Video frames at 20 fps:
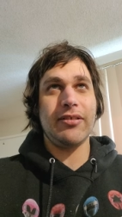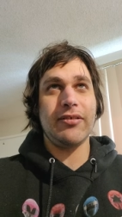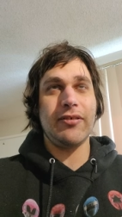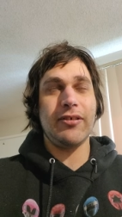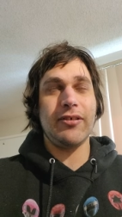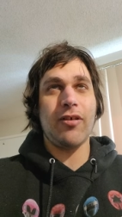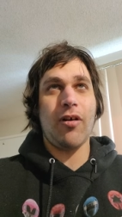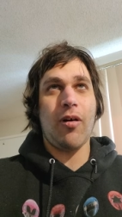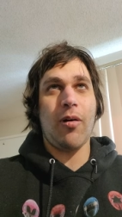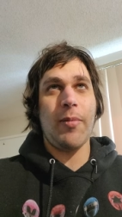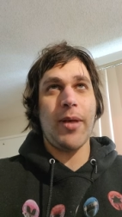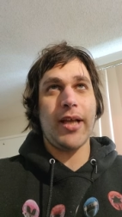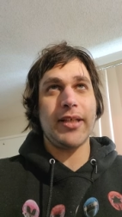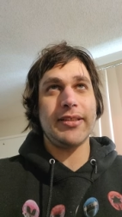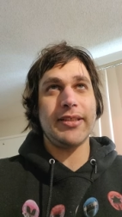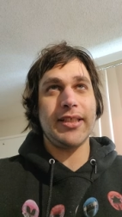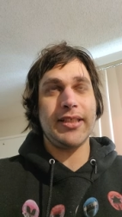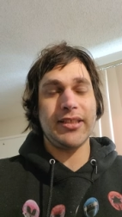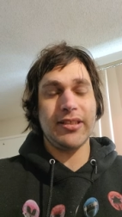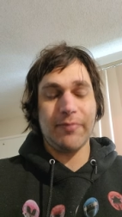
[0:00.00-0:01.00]
There are
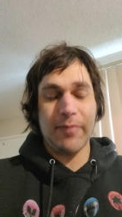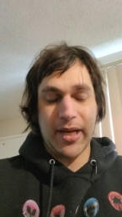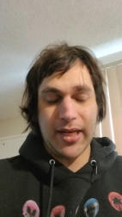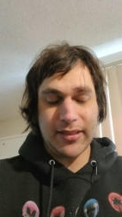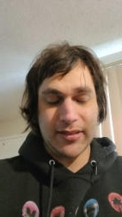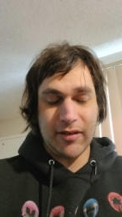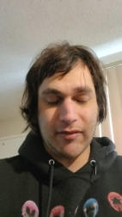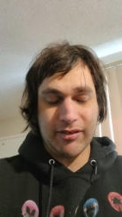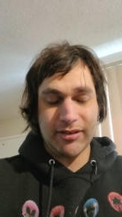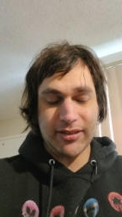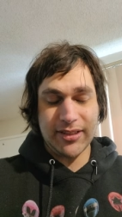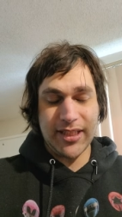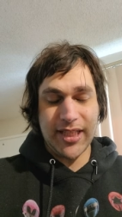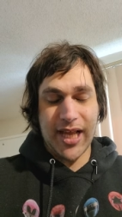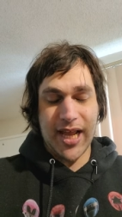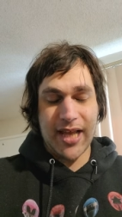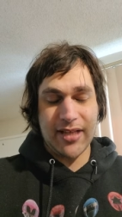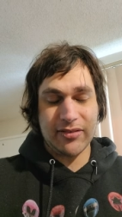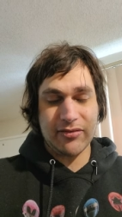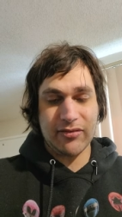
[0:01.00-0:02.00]
callbacks to In Space, obviously the
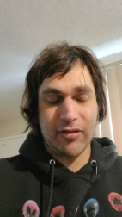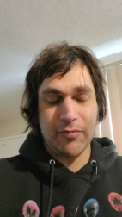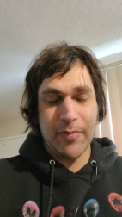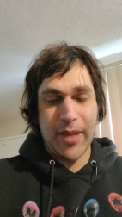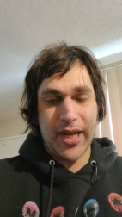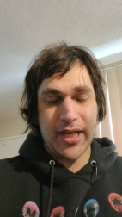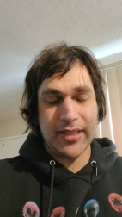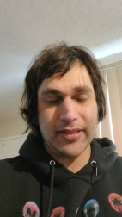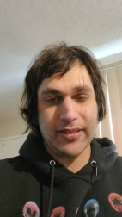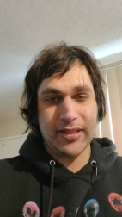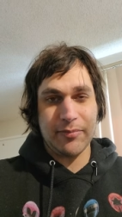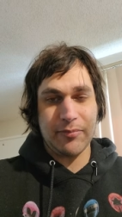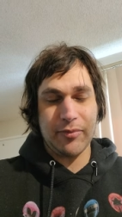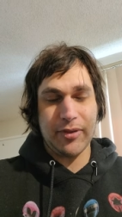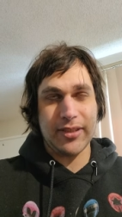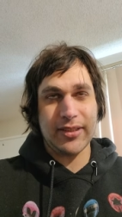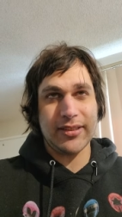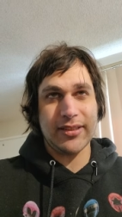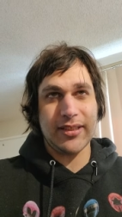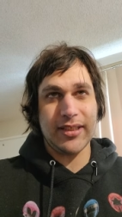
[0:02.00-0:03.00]
Astro Megaship,
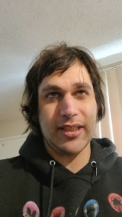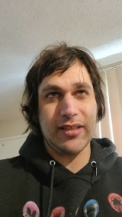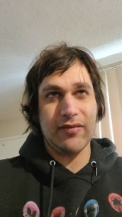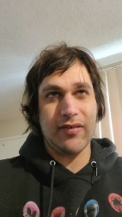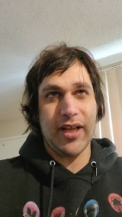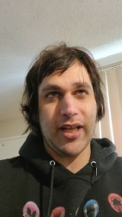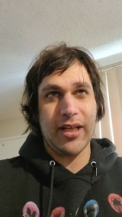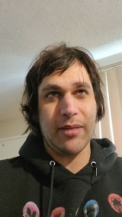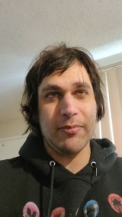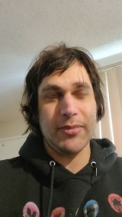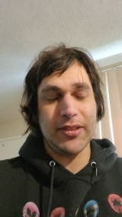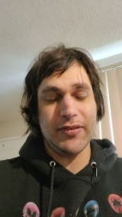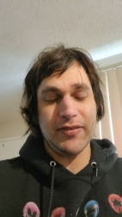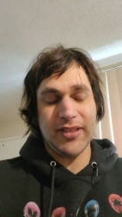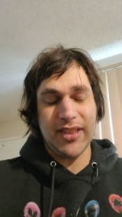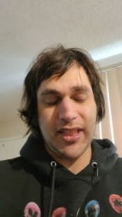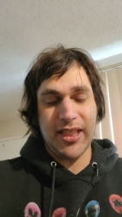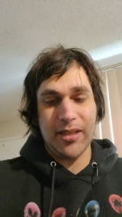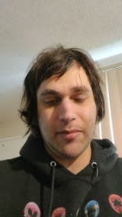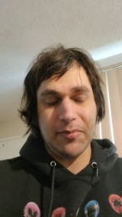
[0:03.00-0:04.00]
which is in like a
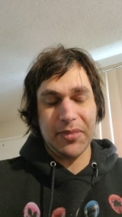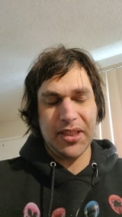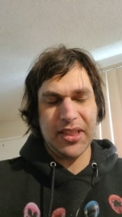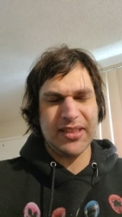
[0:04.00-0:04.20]
museum.